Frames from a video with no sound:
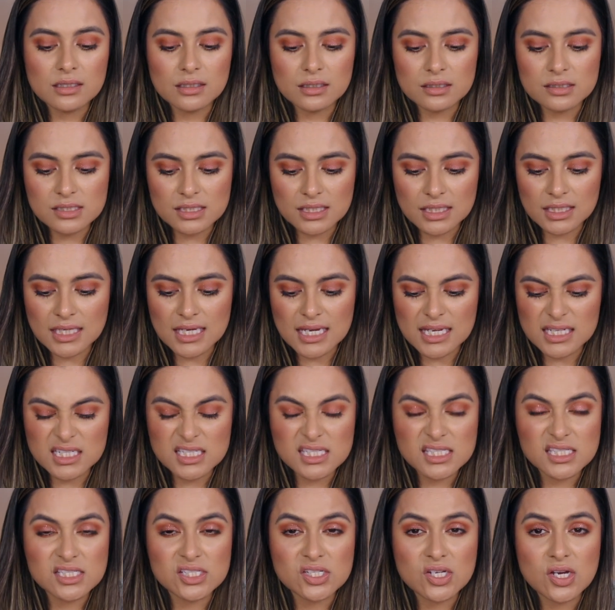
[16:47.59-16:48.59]
This again
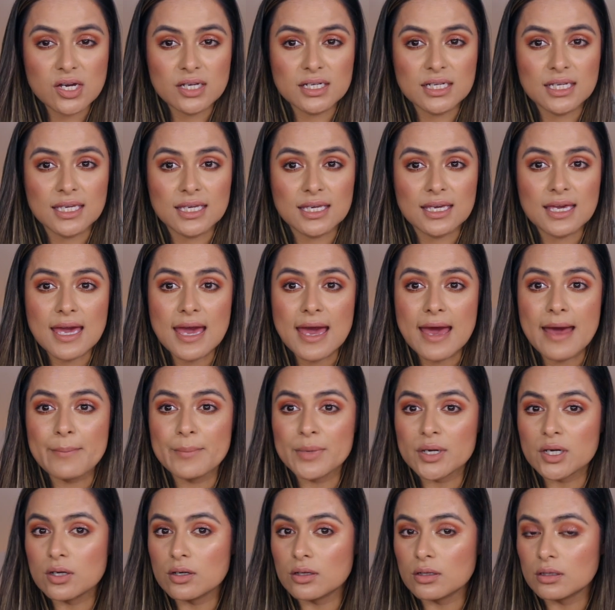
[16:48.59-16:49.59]
is not a
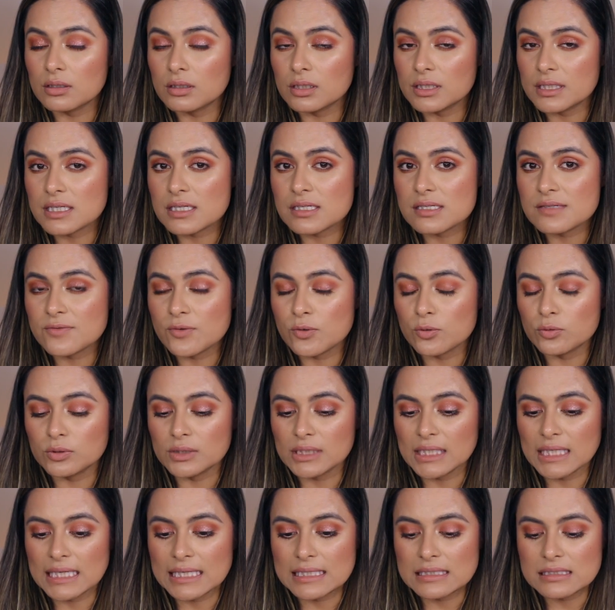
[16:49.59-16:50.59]
chemical
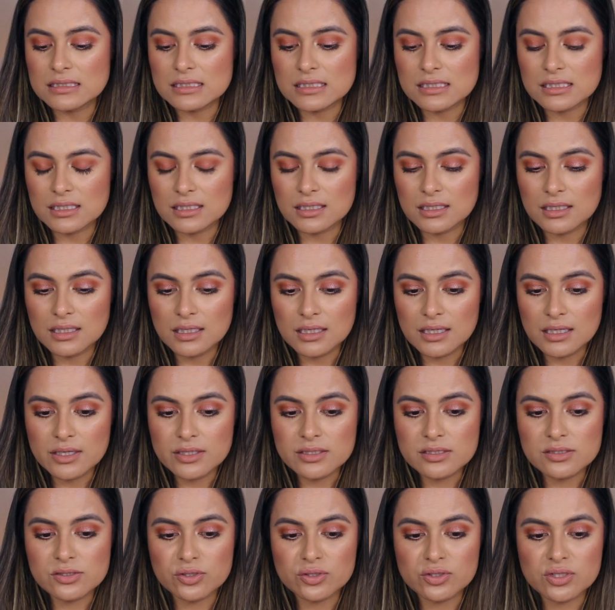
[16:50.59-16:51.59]
exfoliant,
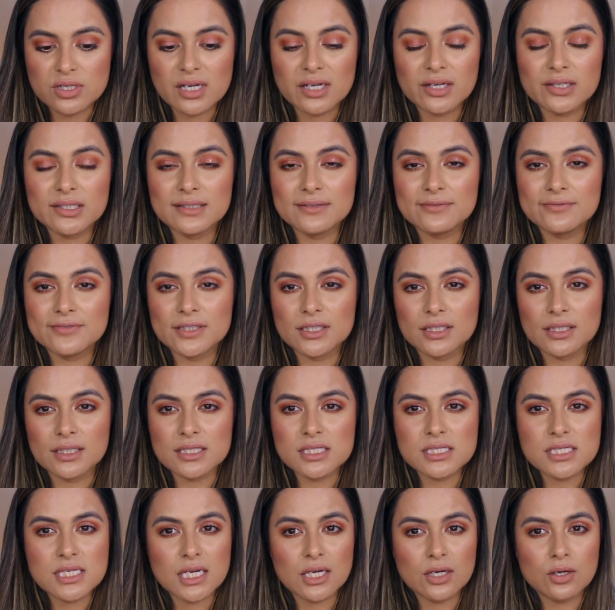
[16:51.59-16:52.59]
so you're not going to feel
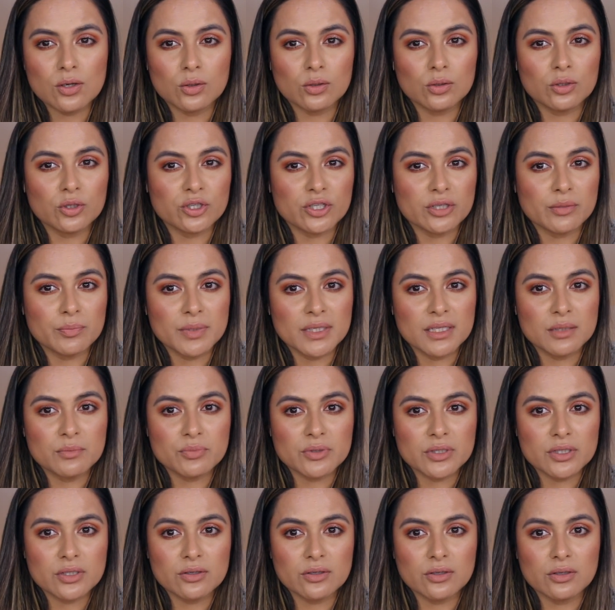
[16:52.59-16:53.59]
a tingle or a
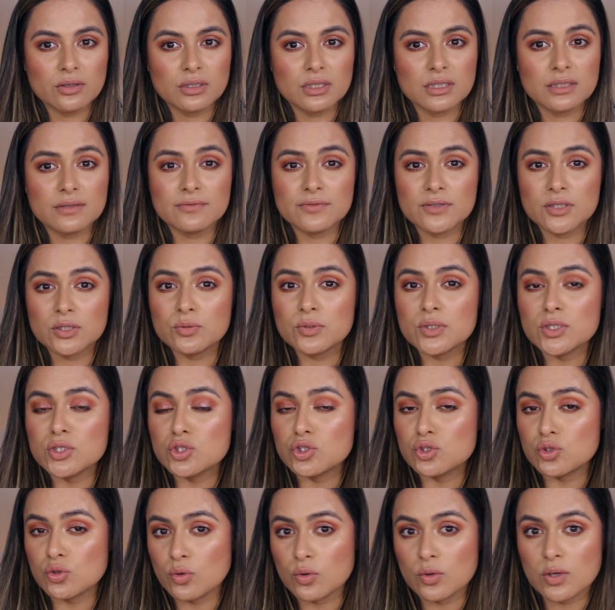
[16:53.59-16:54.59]
pinprickle. If you
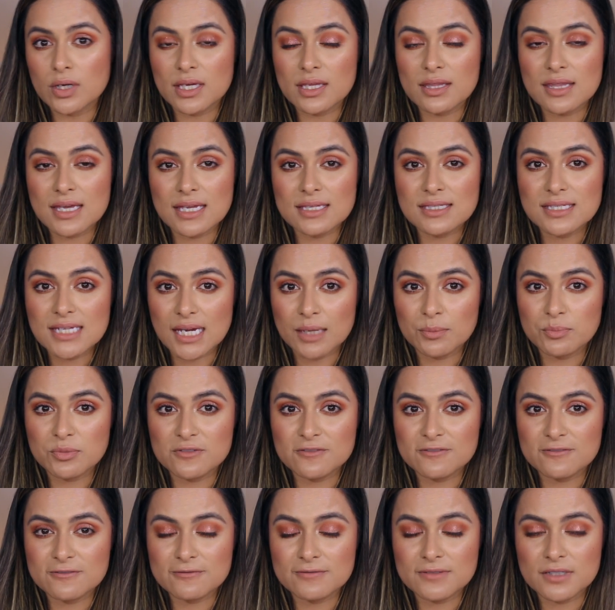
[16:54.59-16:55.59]
enjoy that type
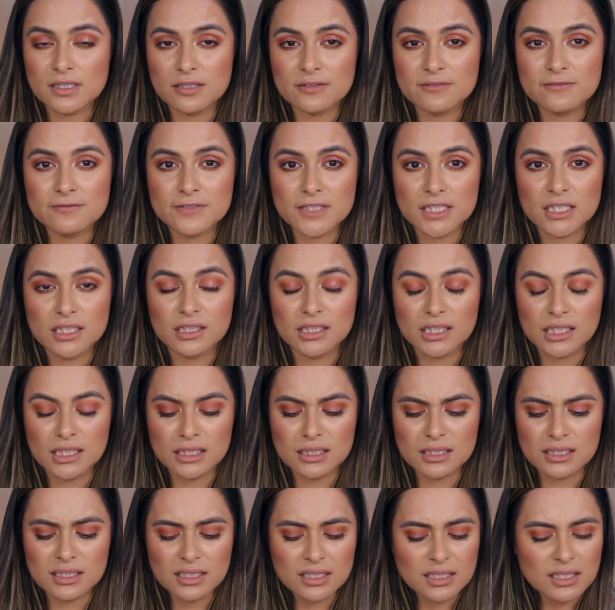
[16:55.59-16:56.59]
of
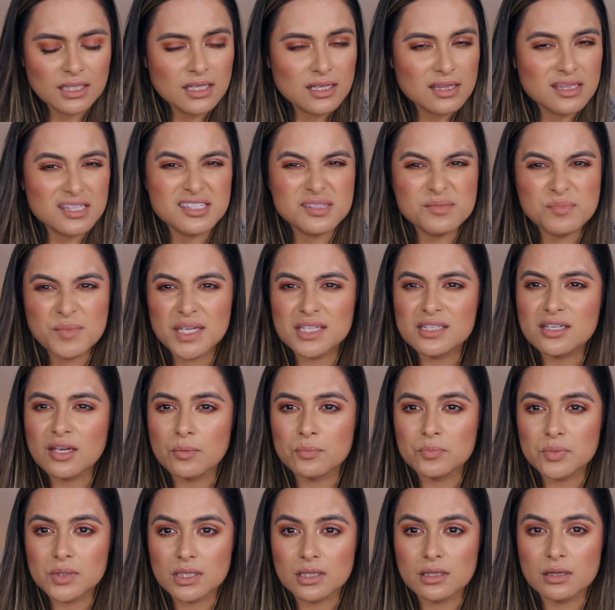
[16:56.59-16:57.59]
feeling, this may
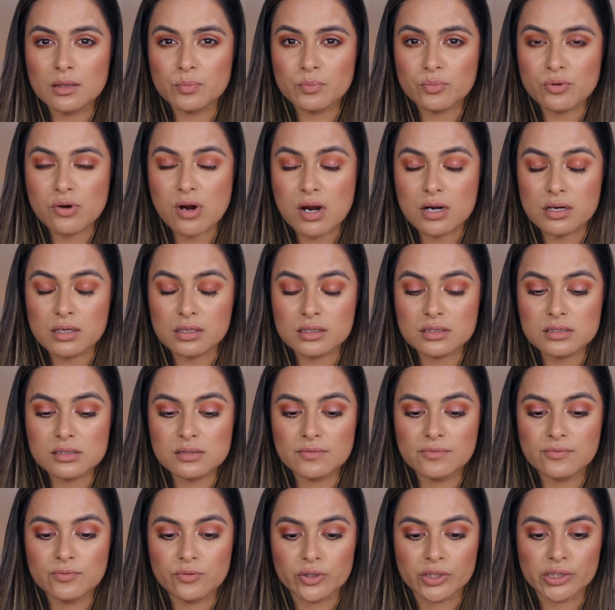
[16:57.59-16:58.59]
not be the product
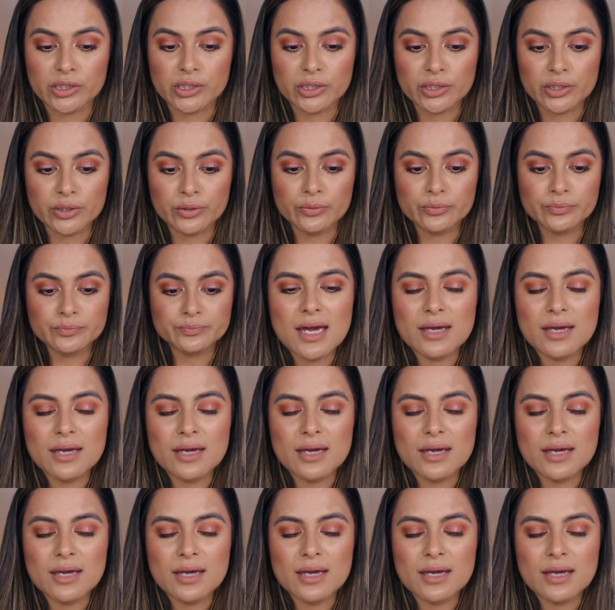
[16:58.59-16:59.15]
for you.